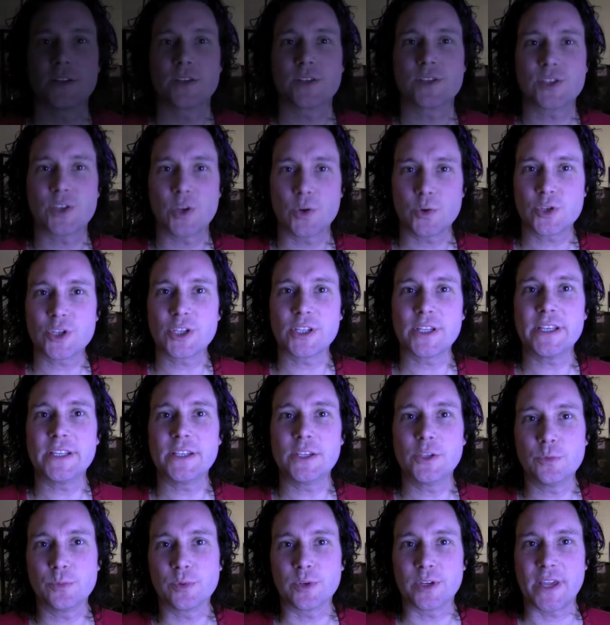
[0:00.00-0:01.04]
Socially
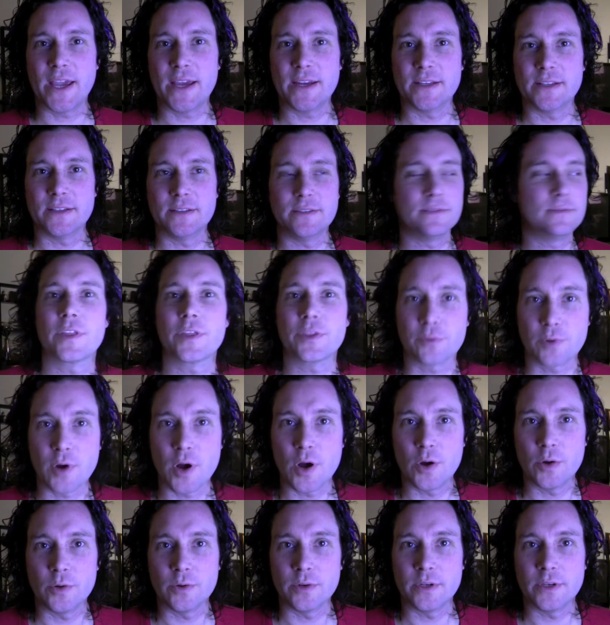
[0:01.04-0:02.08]
lubricated,
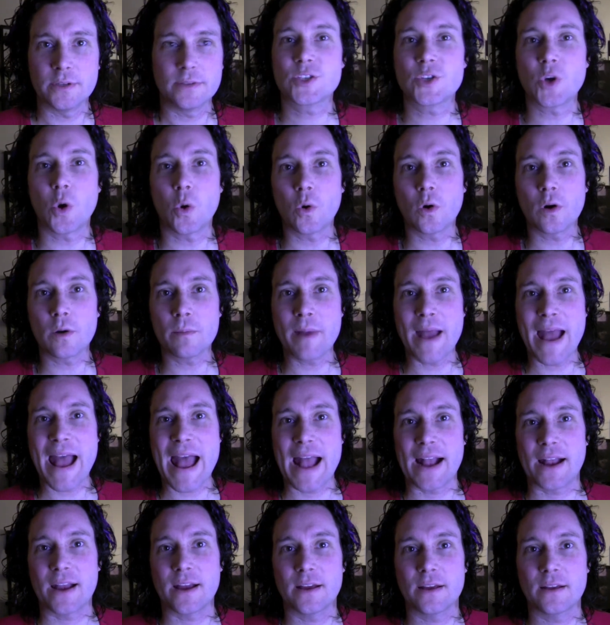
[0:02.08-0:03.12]
thrown, tore
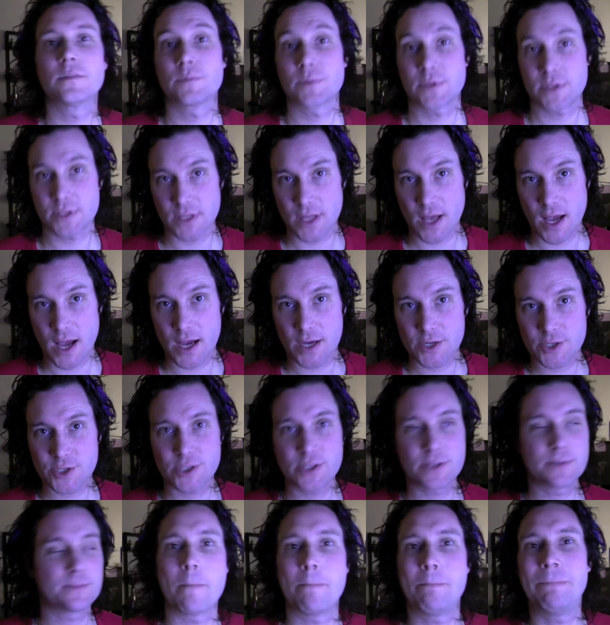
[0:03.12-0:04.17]
back,
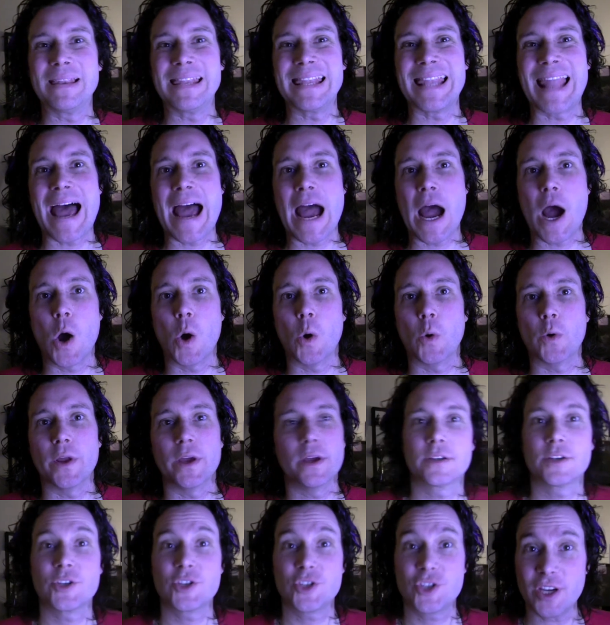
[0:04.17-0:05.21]
sloshed, plowed,
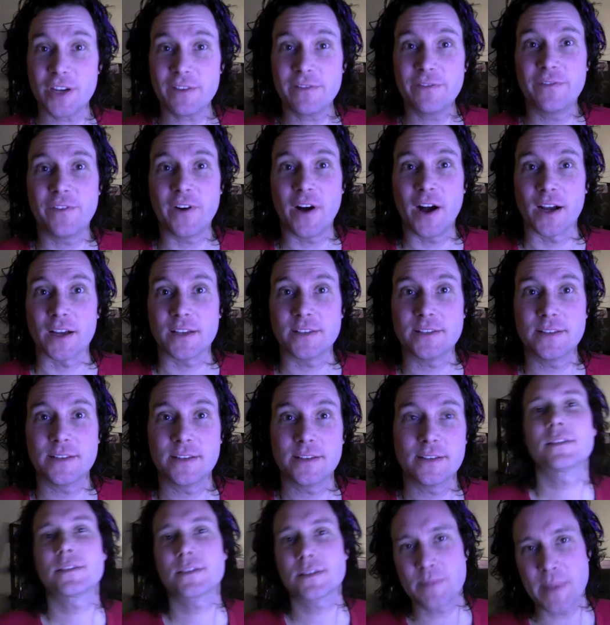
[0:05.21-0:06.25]
shit fucked,
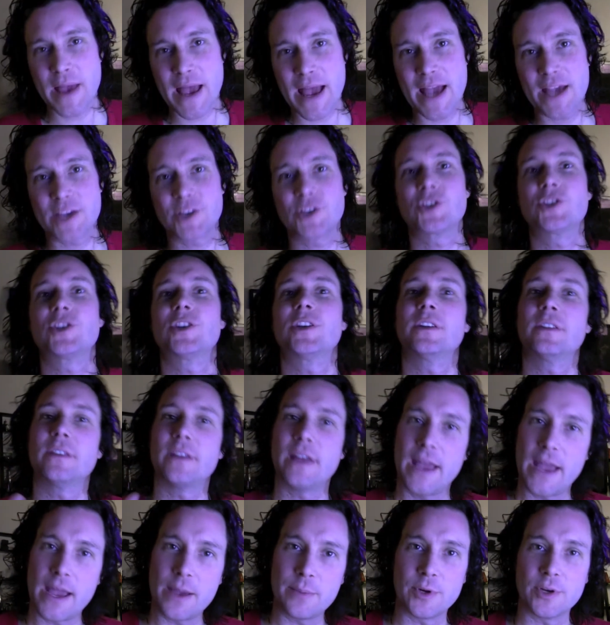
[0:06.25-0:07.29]
smashed,
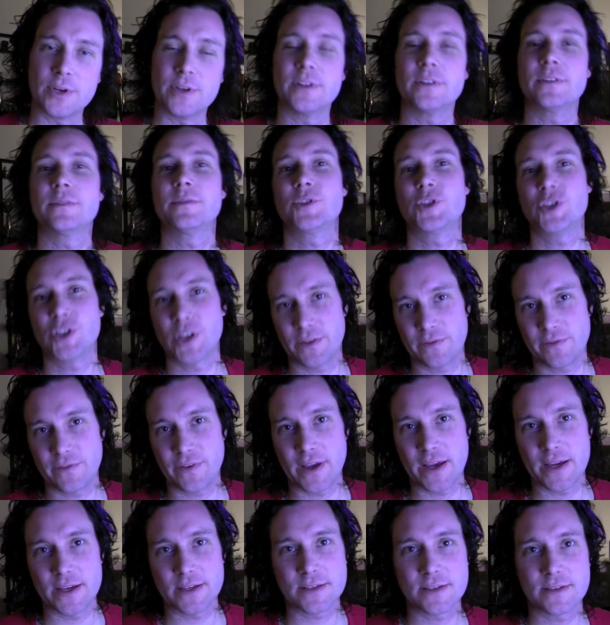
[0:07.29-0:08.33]
hammered, shit
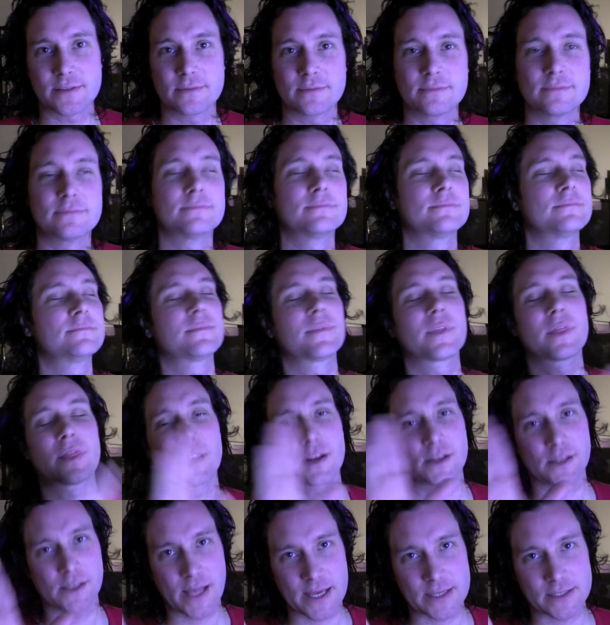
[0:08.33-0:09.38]
faced,
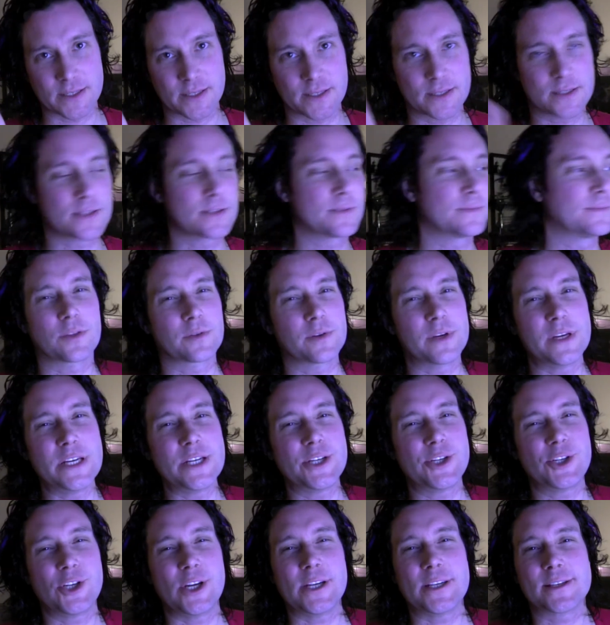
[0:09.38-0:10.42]
the classics. Three
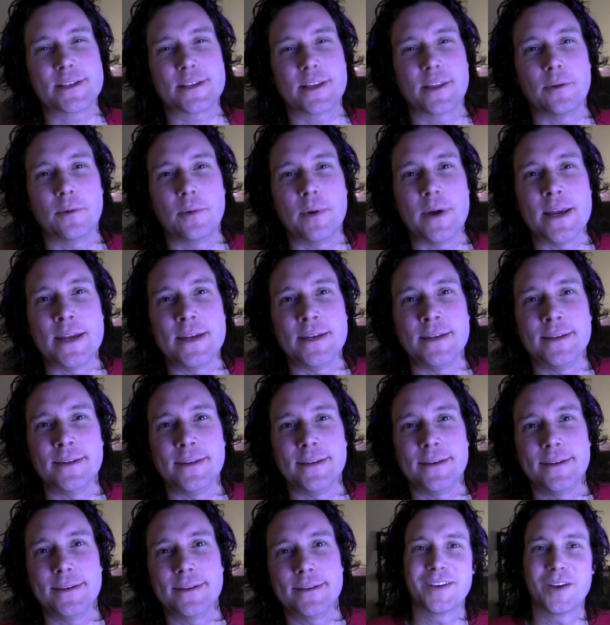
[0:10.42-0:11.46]
sheets to the
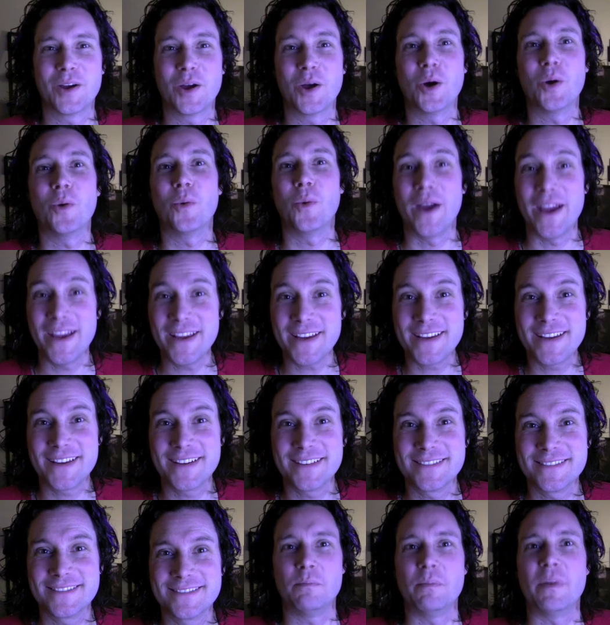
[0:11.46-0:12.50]
wind. Awake,
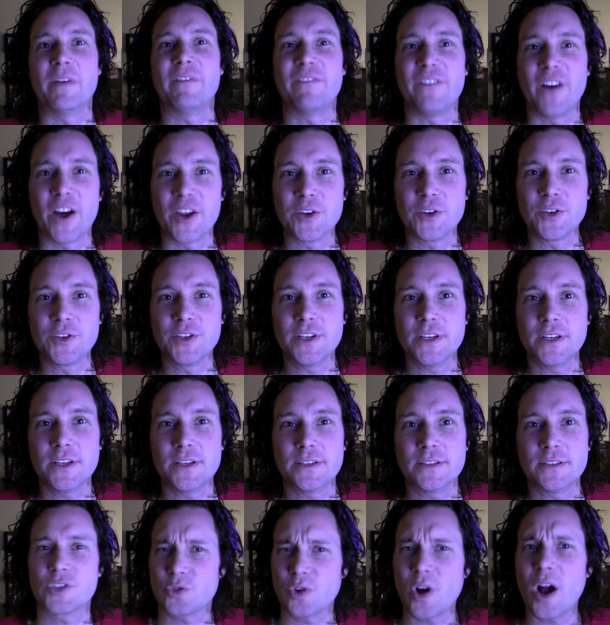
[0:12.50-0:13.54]
befuddled,
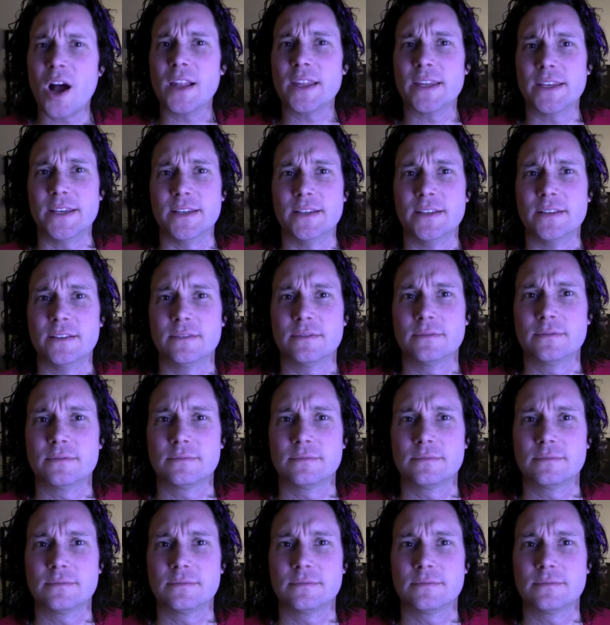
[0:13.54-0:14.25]
trolleyed,